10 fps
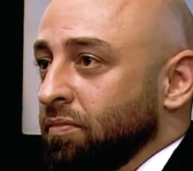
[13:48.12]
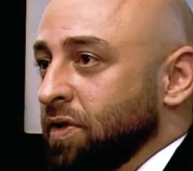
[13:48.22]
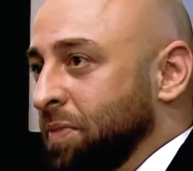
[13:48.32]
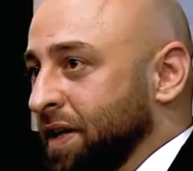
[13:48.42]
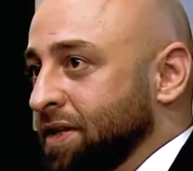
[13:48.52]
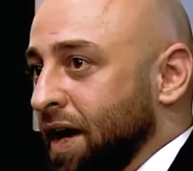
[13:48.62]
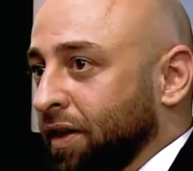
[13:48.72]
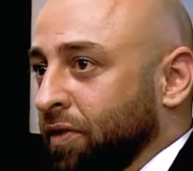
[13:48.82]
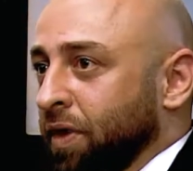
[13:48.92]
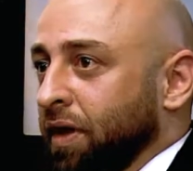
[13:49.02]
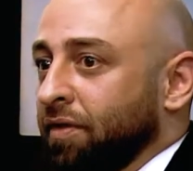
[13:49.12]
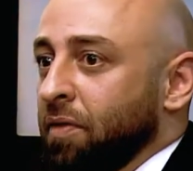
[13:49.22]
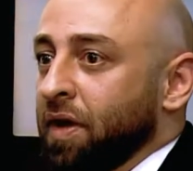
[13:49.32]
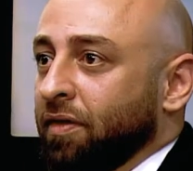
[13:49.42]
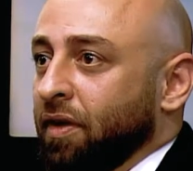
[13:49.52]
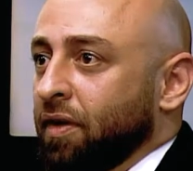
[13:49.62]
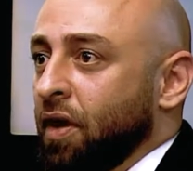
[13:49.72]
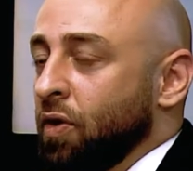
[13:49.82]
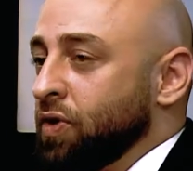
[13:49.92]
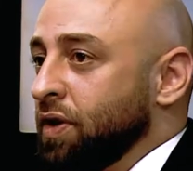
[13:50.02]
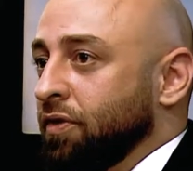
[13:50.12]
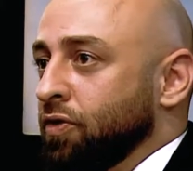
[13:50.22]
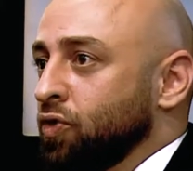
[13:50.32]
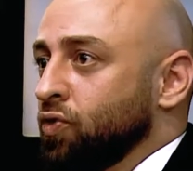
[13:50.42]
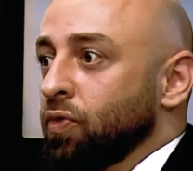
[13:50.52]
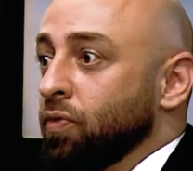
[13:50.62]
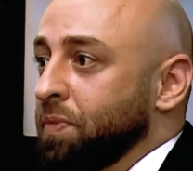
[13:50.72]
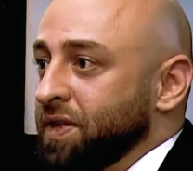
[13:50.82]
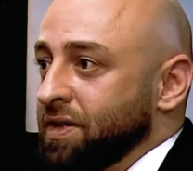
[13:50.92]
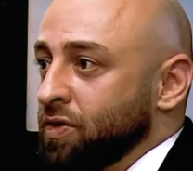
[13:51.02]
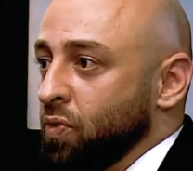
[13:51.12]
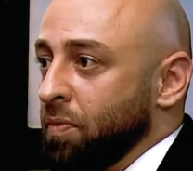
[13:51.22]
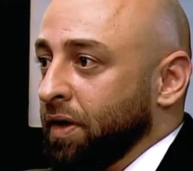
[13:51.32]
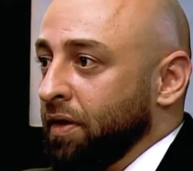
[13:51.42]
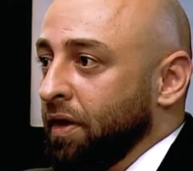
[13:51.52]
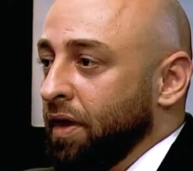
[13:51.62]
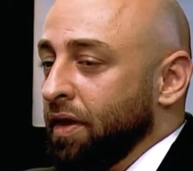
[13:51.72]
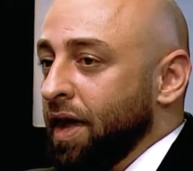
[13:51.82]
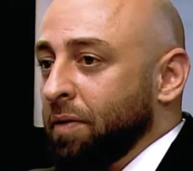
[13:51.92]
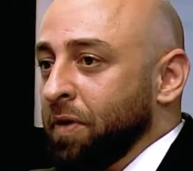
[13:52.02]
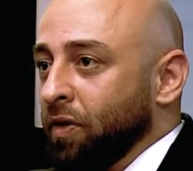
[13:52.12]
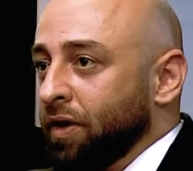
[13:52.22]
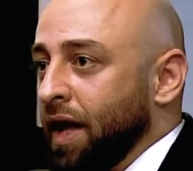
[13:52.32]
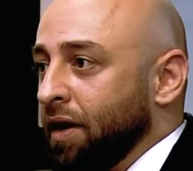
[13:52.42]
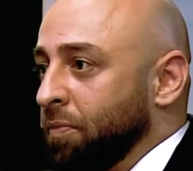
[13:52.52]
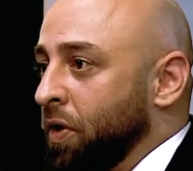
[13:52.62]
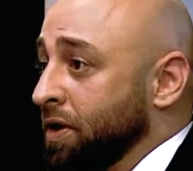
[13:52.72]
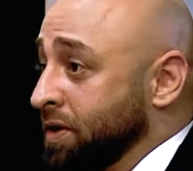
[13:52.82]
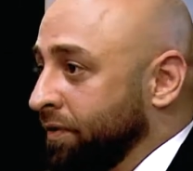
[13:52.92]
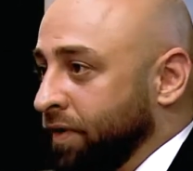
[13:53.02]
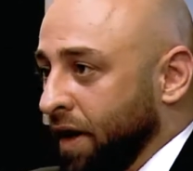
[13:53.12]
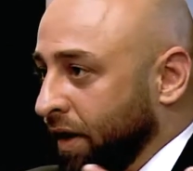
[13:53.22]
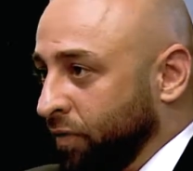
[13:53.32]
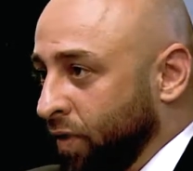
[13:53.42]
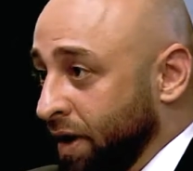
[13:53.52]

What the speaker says: To be exact, 3. Somebody said, oh, she's a shrewd businesswoman. That could be looked at in a positive or negative way.